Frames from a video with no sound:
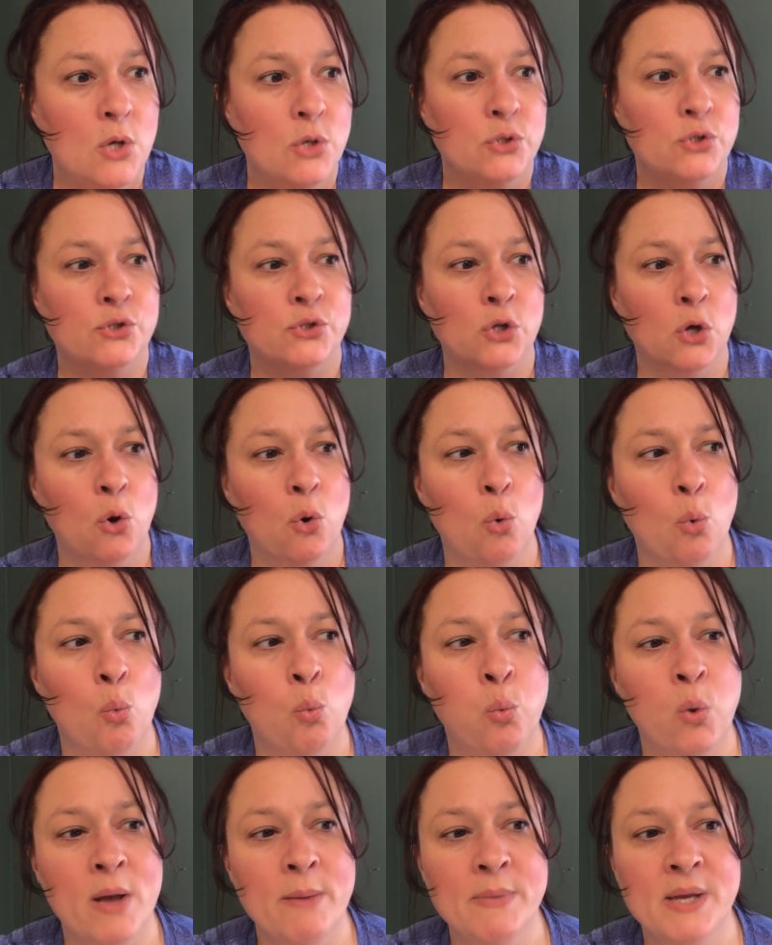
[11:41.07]
So
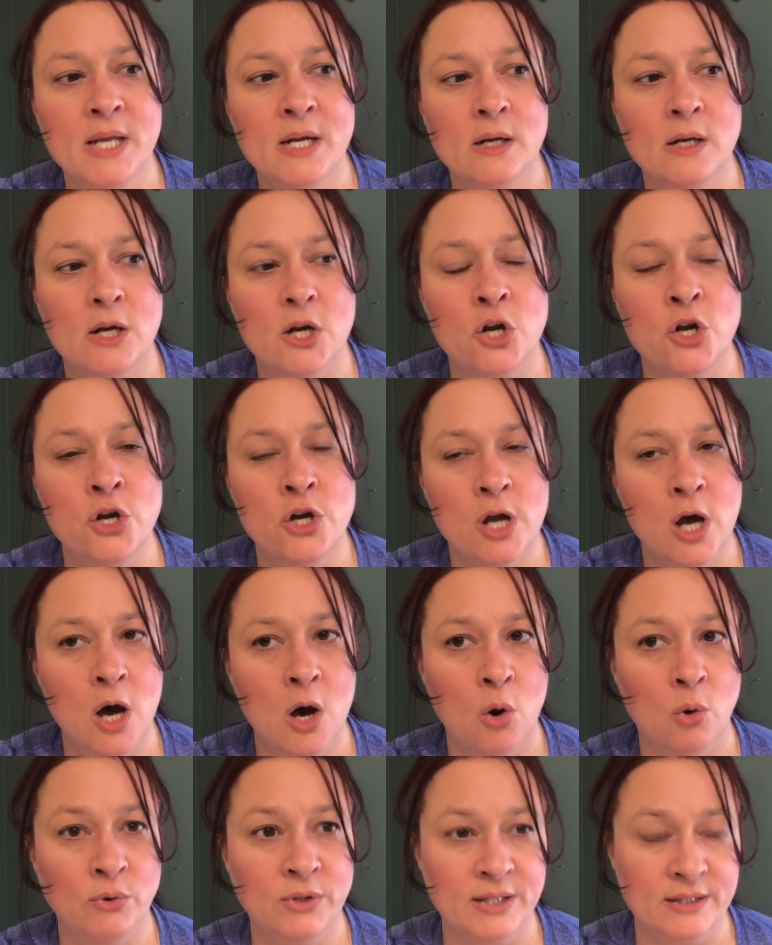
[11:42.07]
women
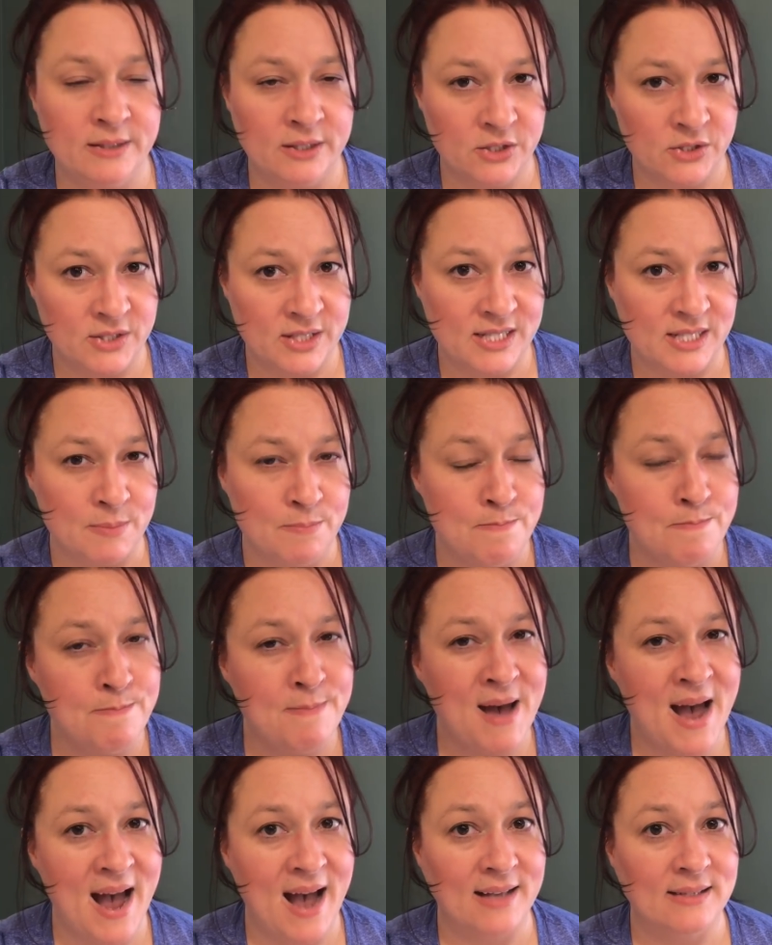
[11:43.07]
know that there's this
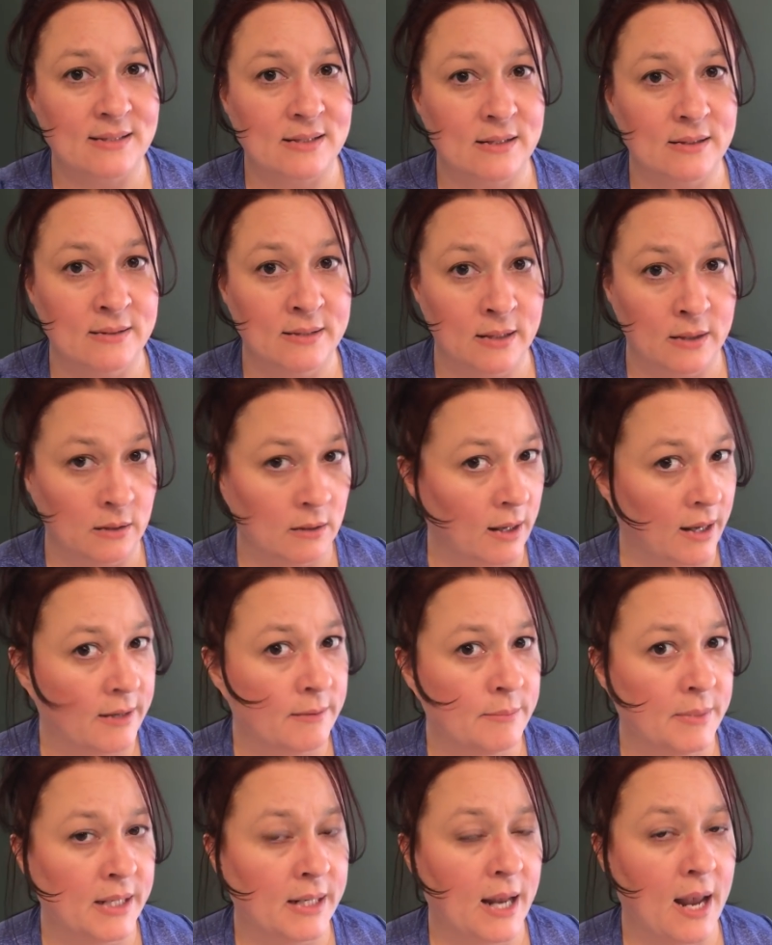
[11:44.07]
mask that a lot
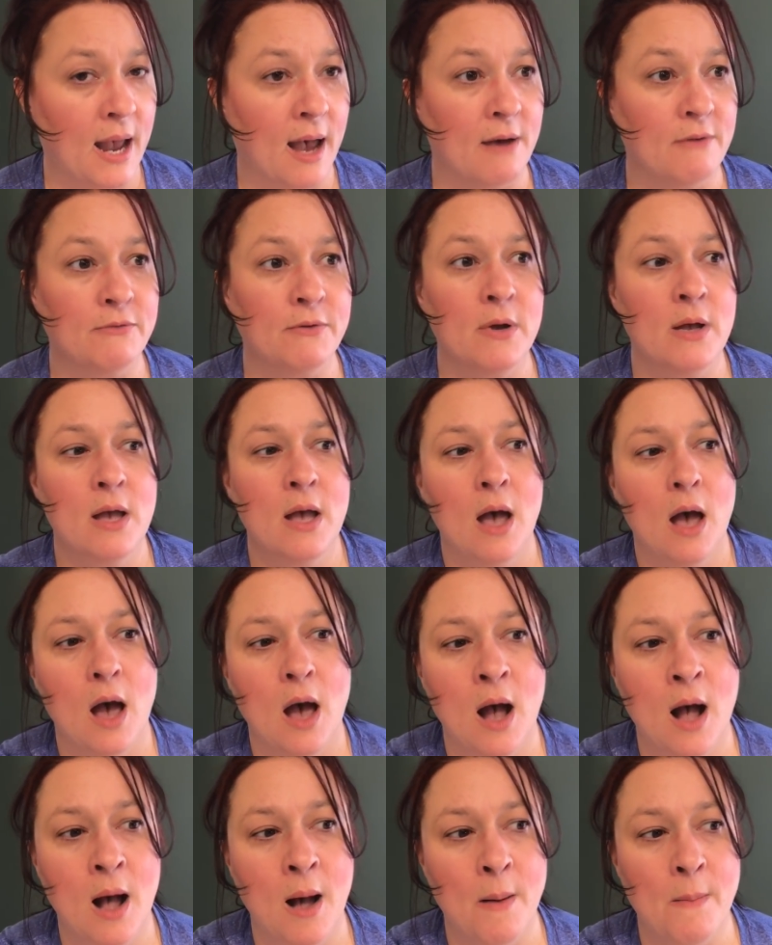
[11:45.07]
of men have.
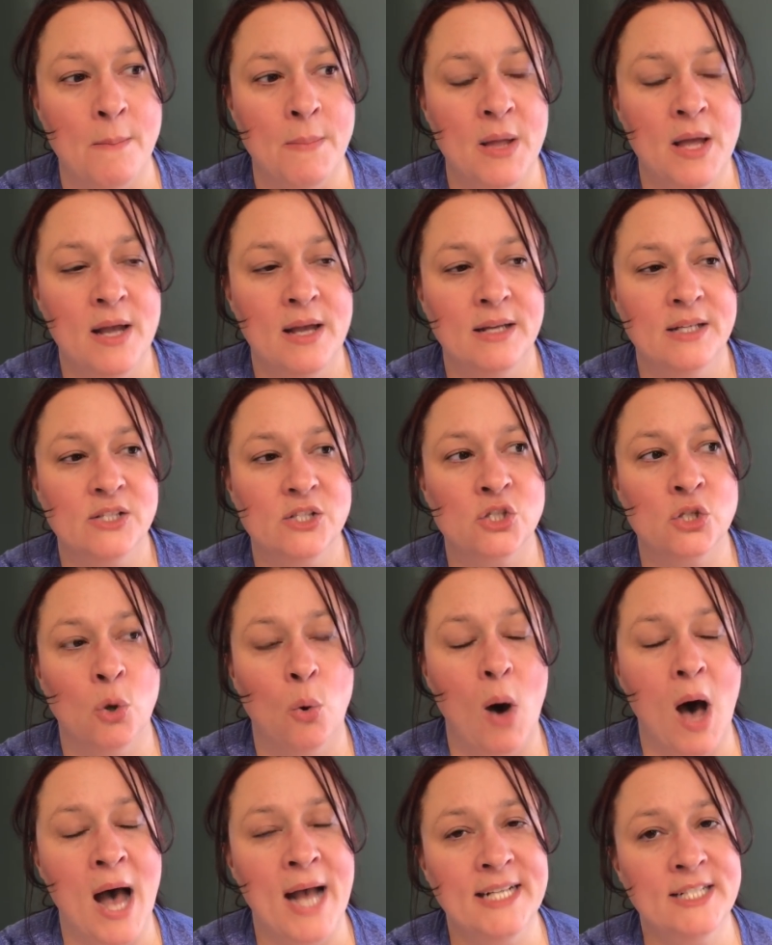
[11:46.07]
Um,
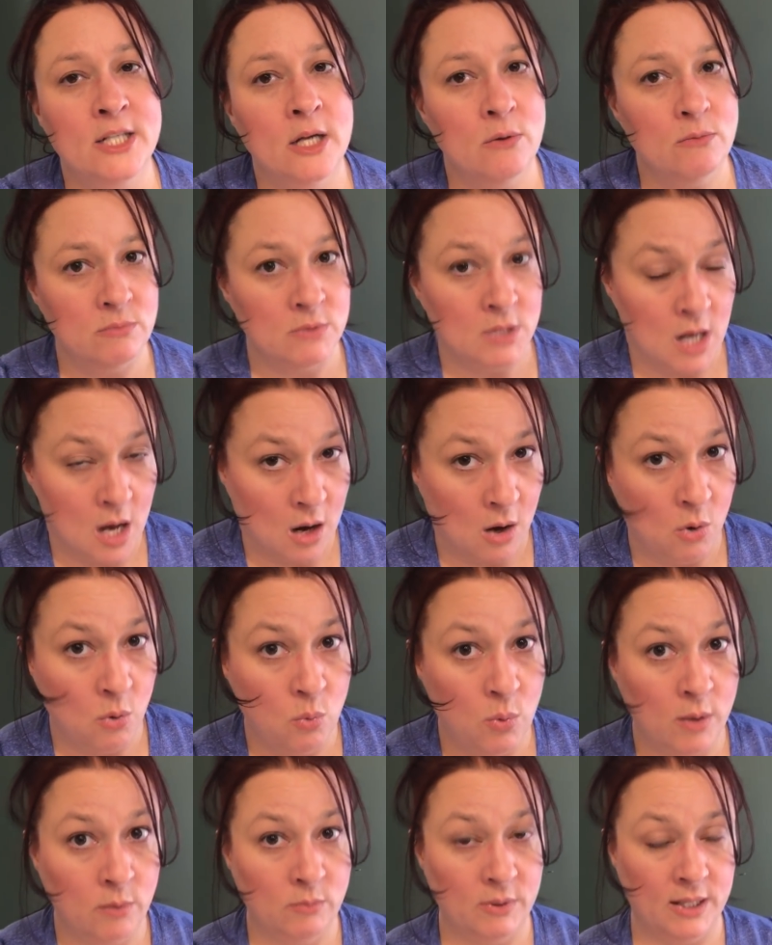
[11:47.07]
so I don't know
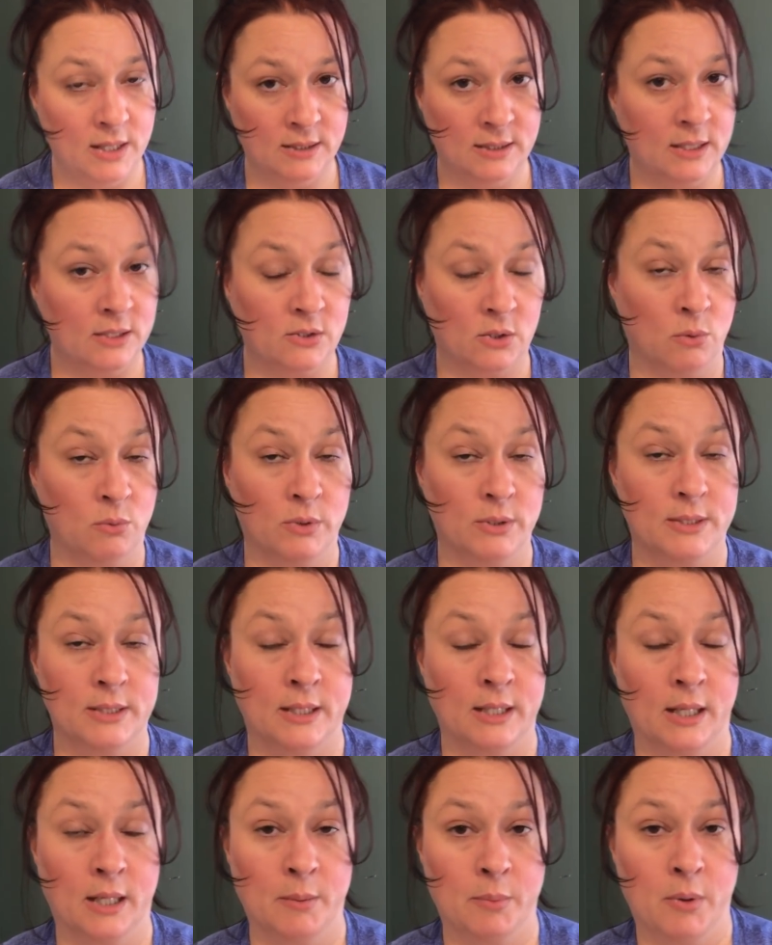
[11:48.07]
when we, so we're
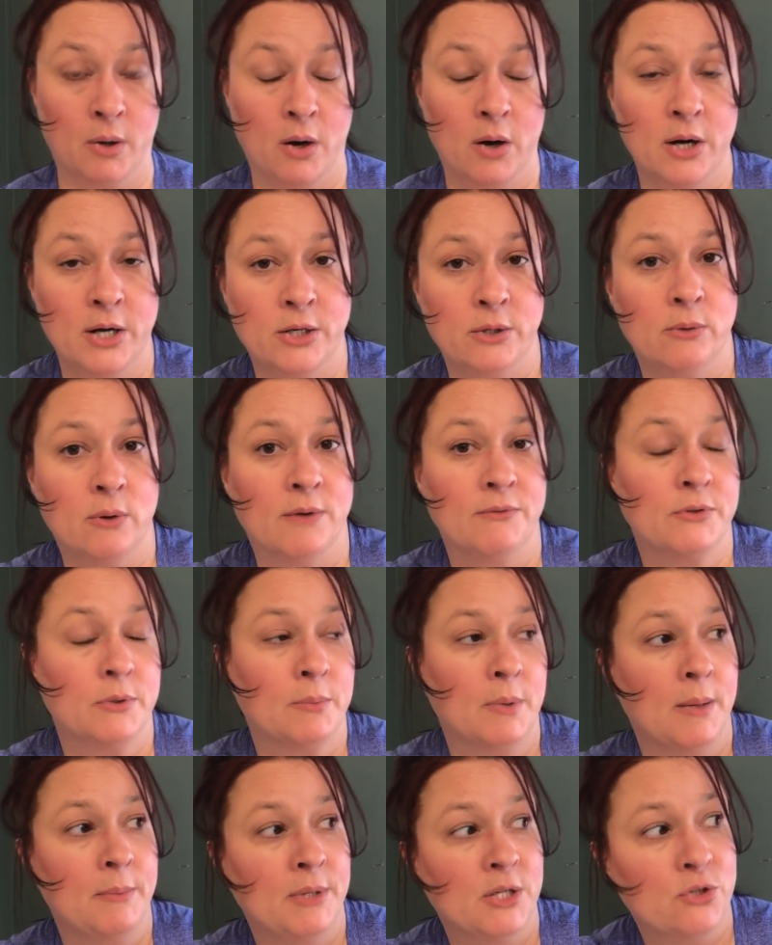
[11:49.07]
sitting at a bar and you offer to
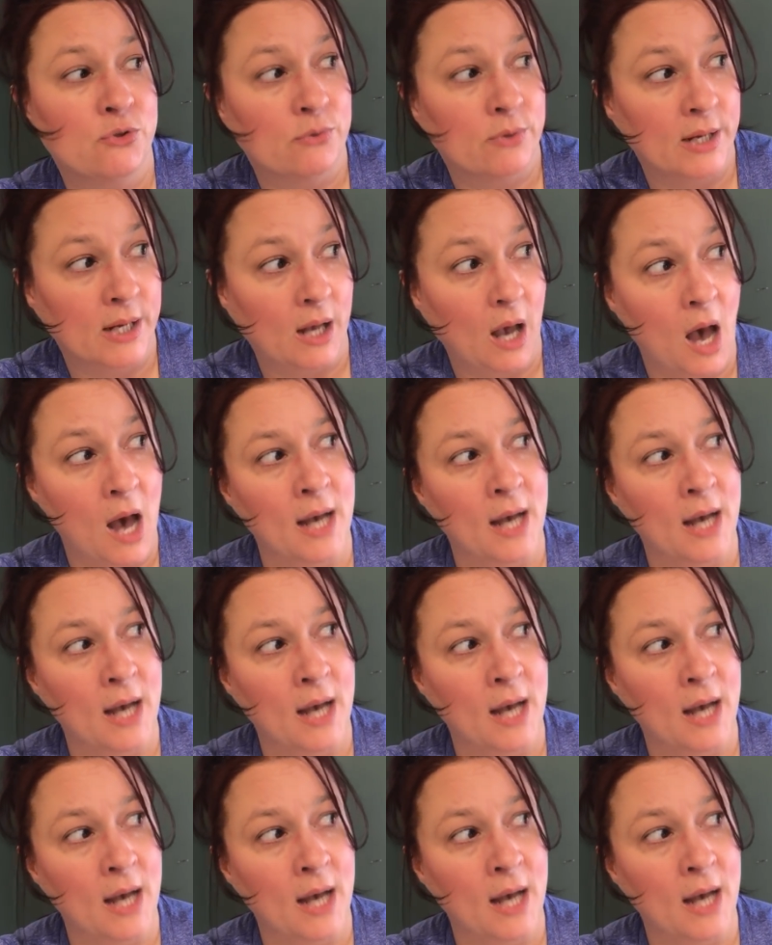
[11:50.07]
buy me a drink.